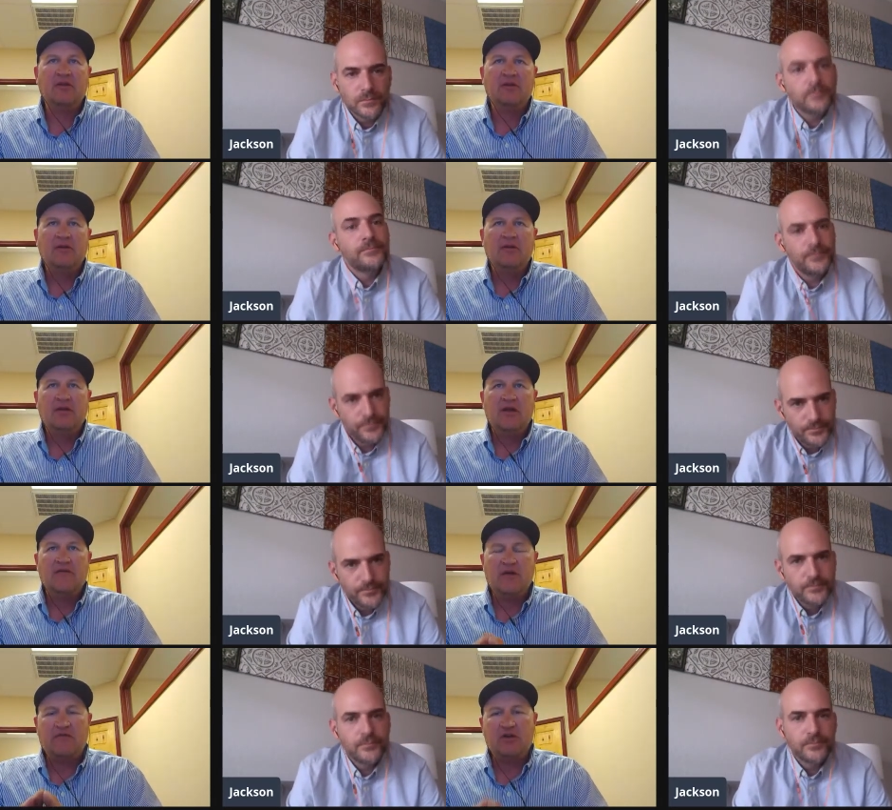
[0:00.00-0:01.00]
Speaker 1: Mm-hmm. You
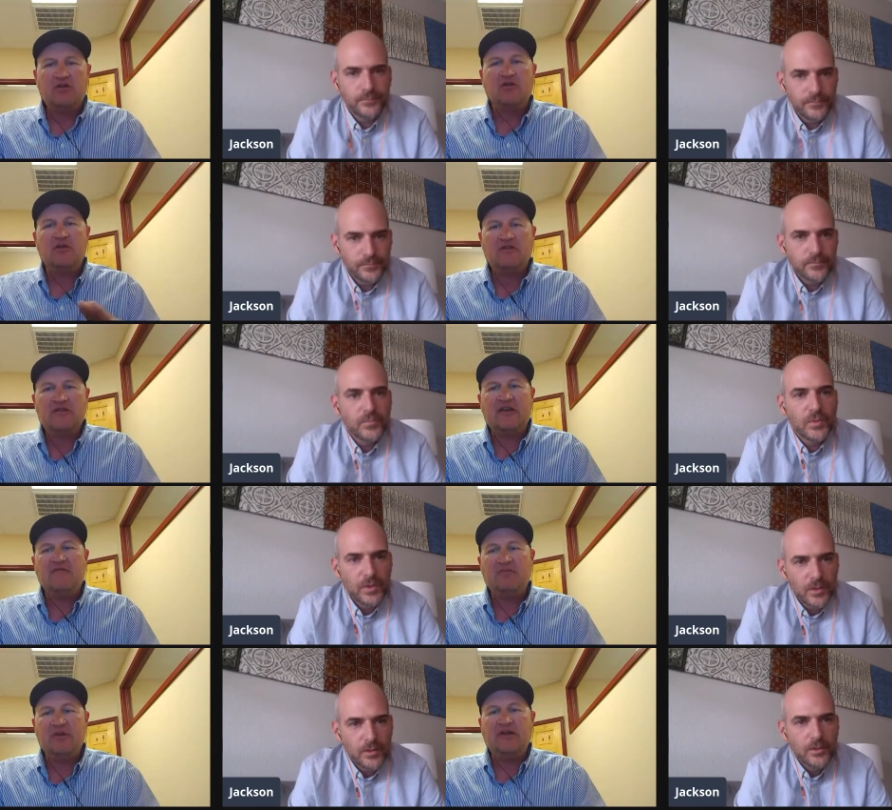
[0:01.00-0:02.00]
have mm-hmm. a good,
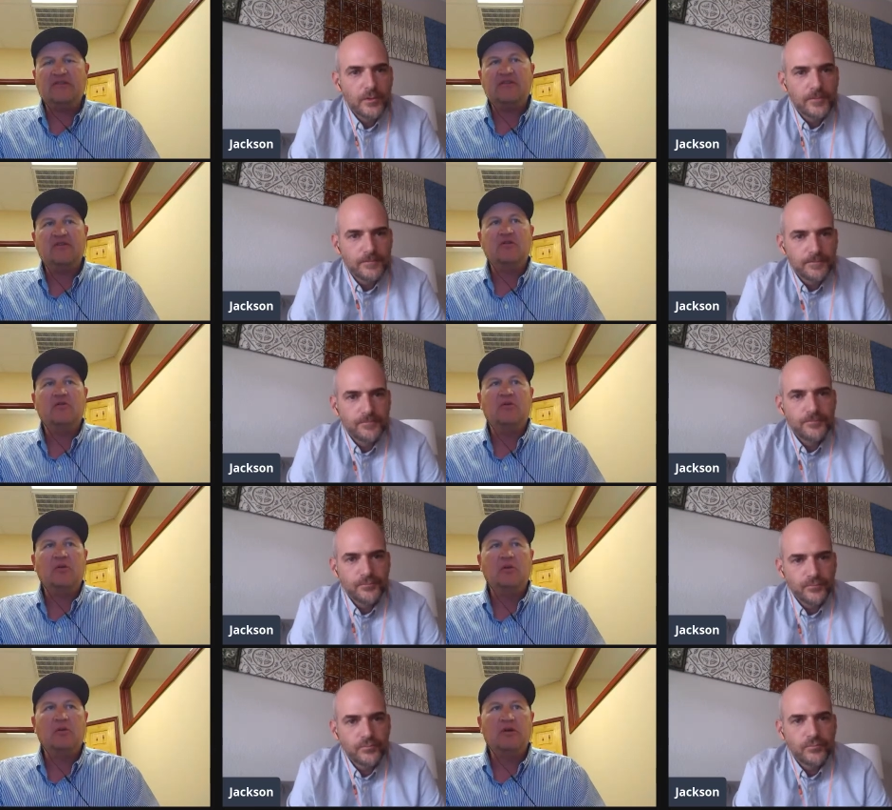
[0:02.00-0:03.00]
safe place
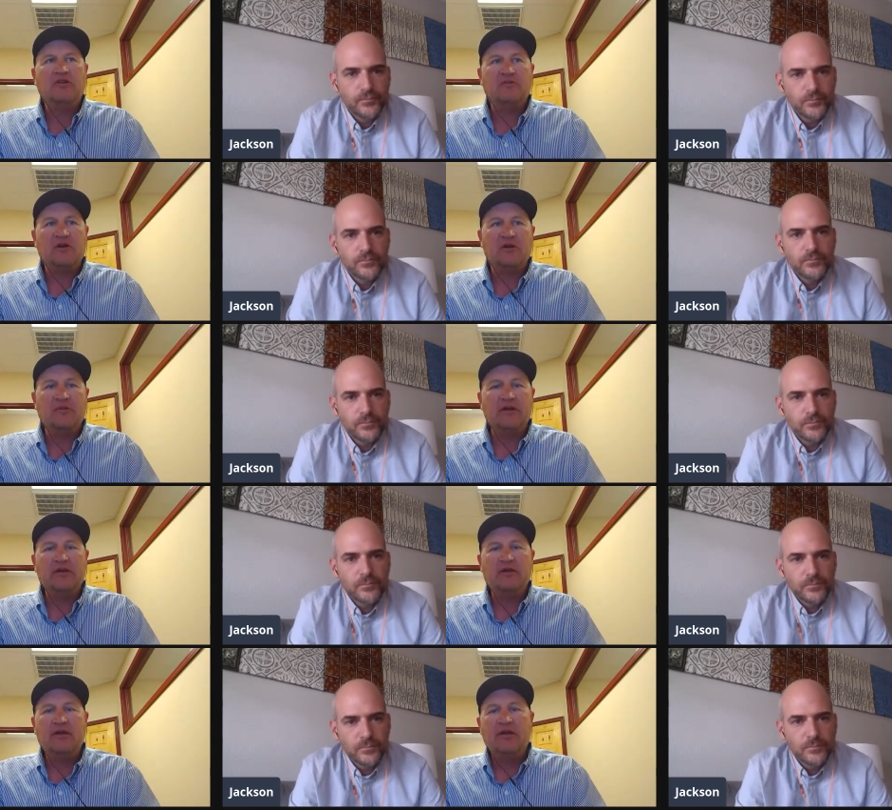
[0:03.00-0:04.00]
to
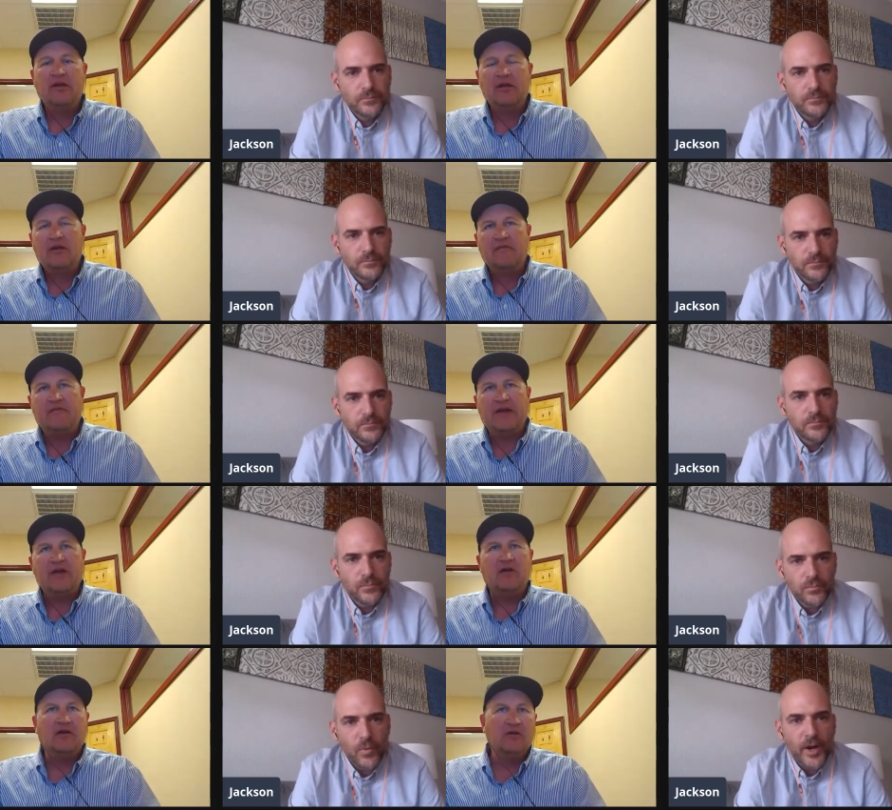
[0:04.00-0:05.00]
experiment, mm.
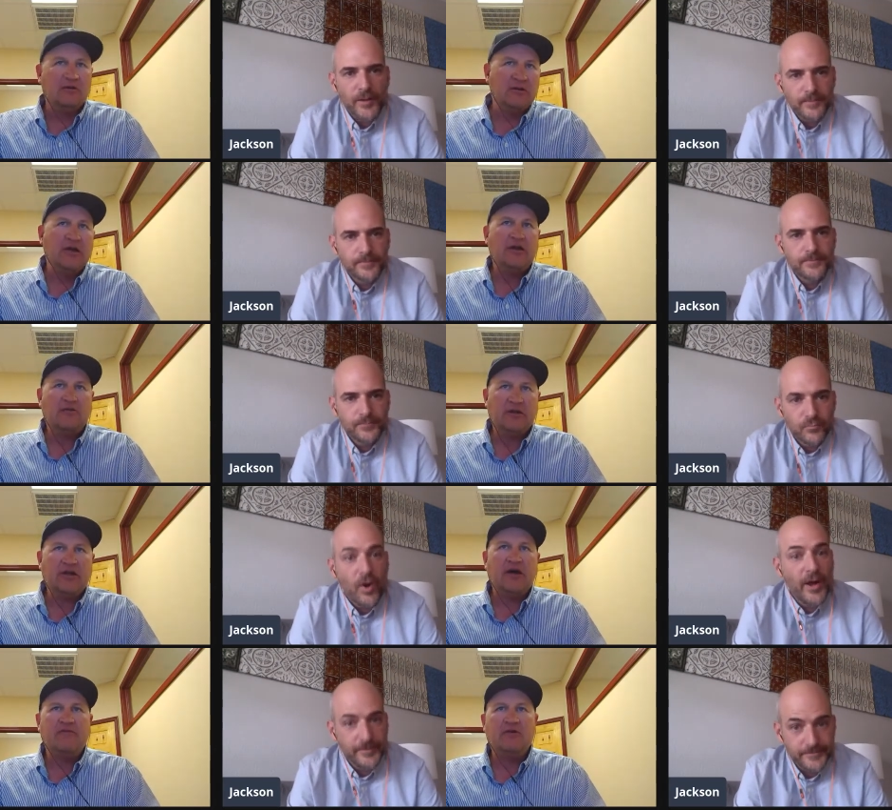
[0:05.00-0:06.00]
fail, right. and
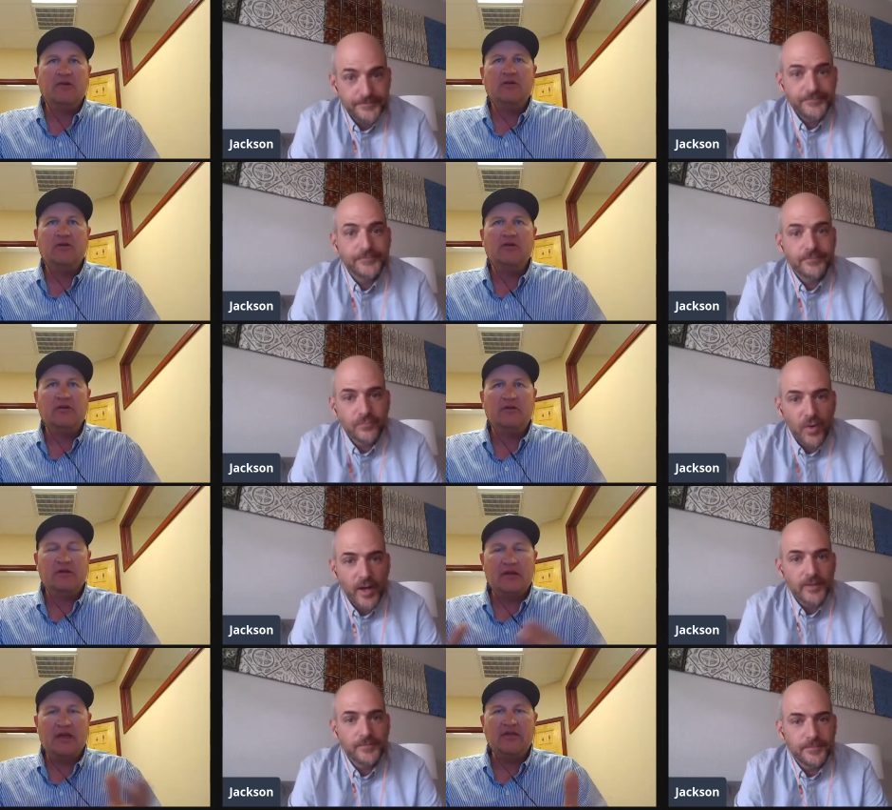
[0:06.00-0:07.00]
recover.
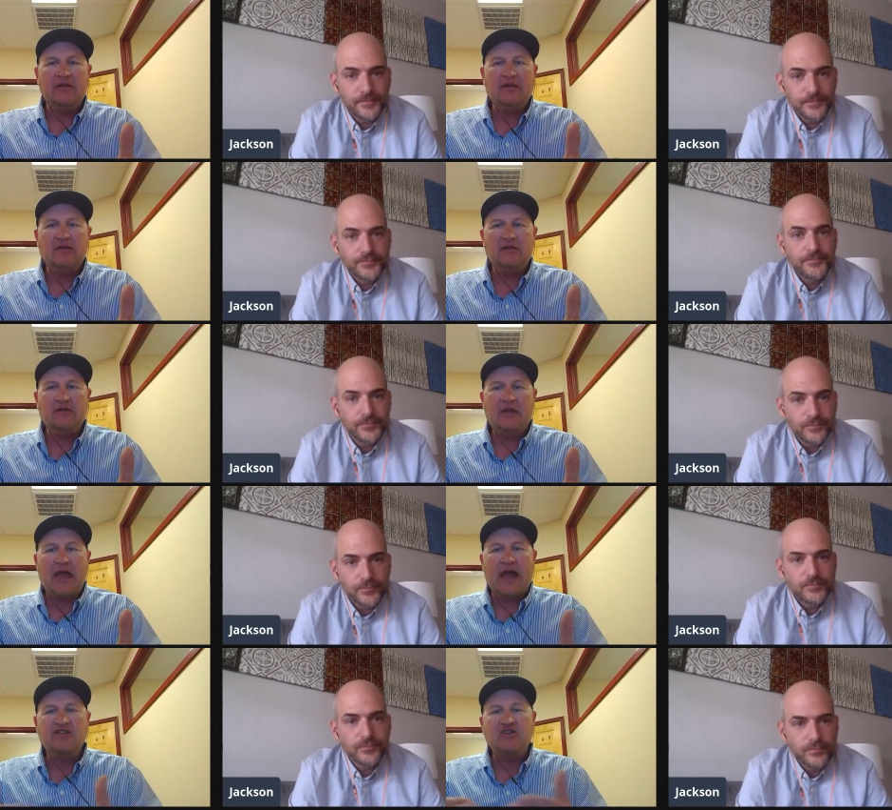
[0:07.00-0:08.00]
Right. And then
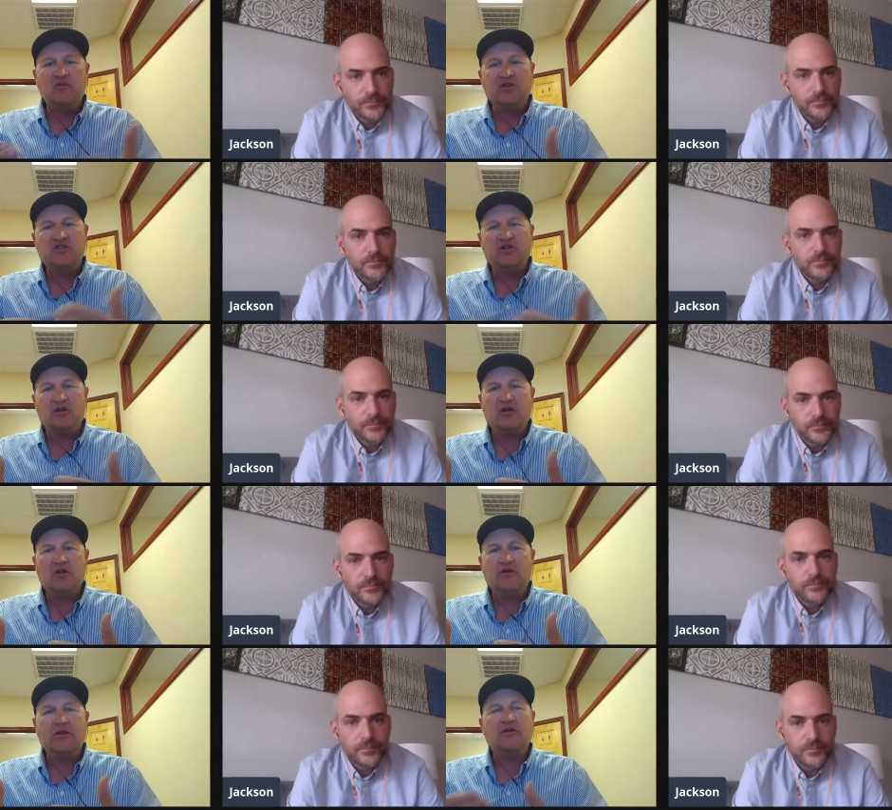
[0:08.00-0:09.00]
as you
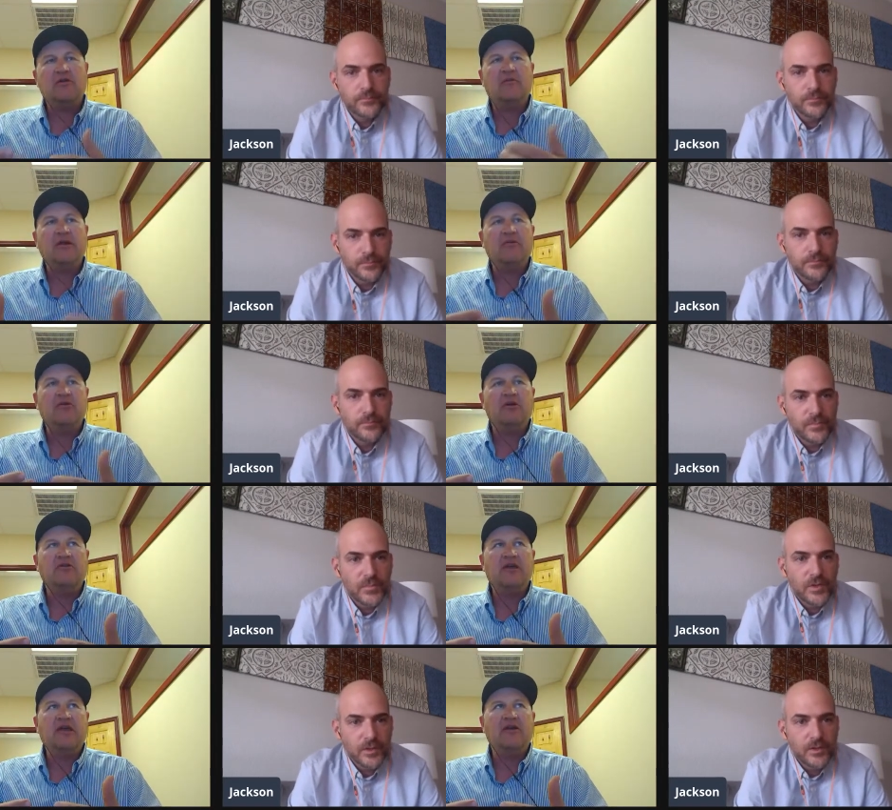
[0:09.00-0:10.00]
mature, then you're going to be mm-hmm. able
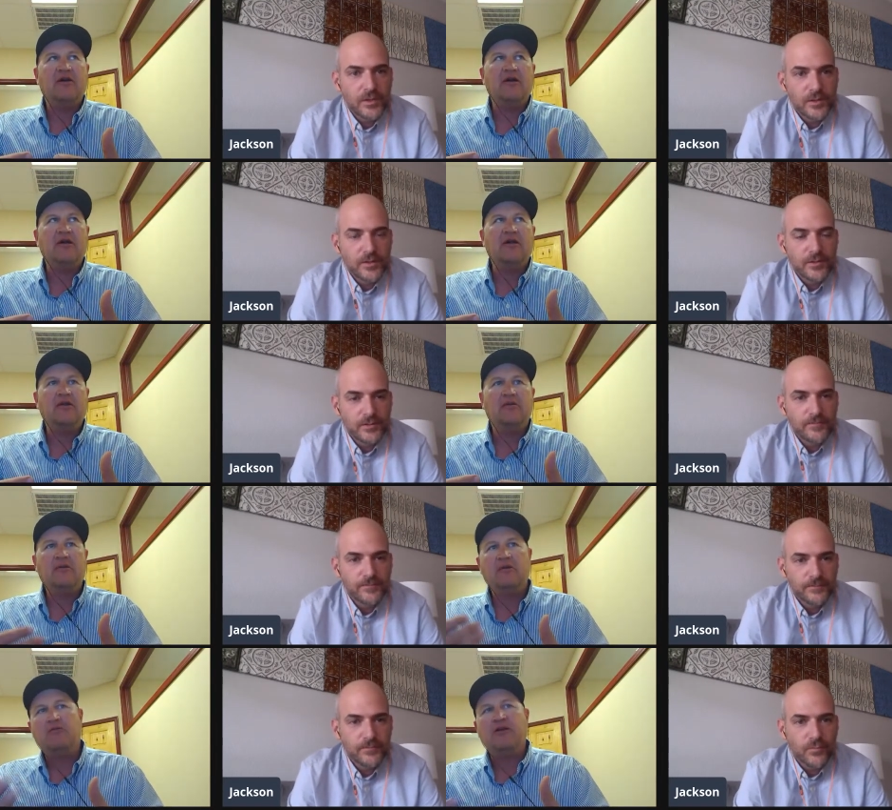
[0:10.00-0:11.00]
to take on
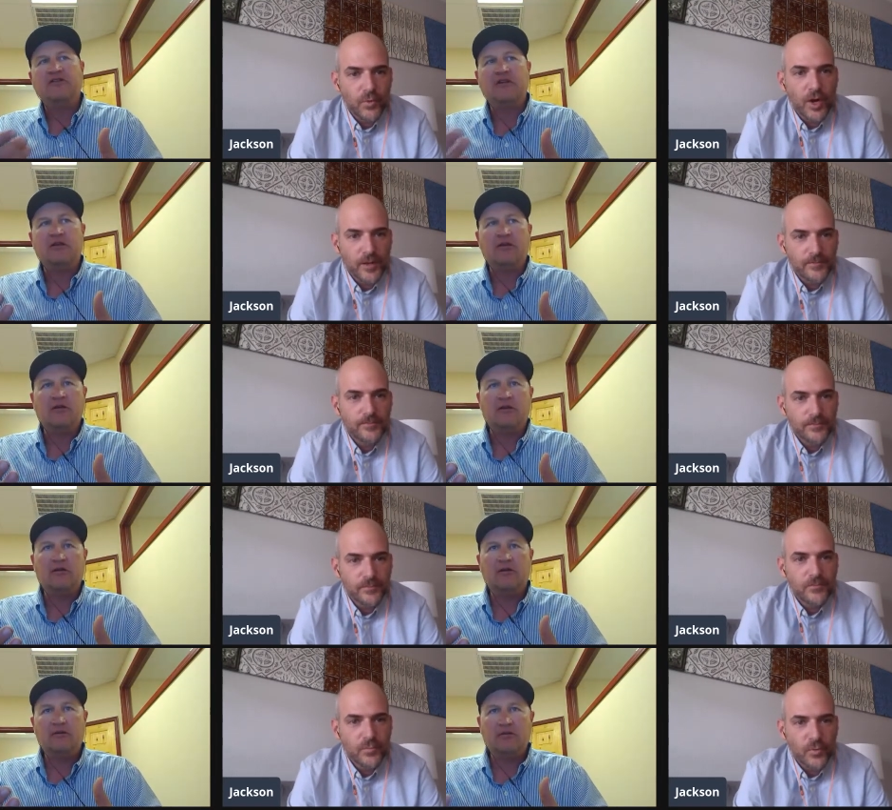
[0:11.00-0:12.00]
riskier
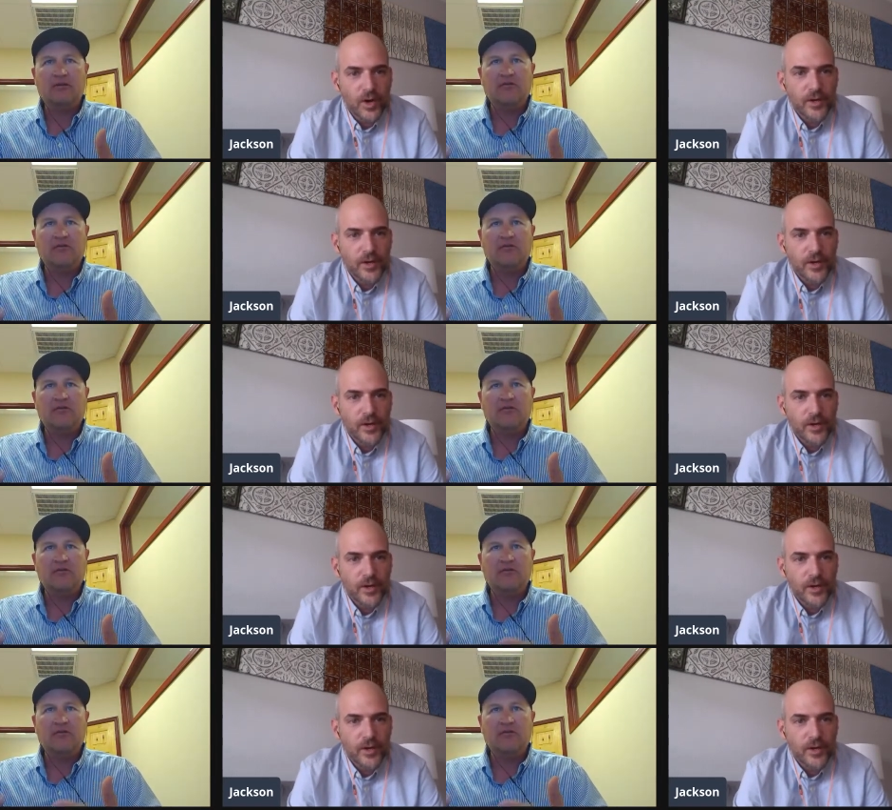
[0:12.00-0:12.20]
right.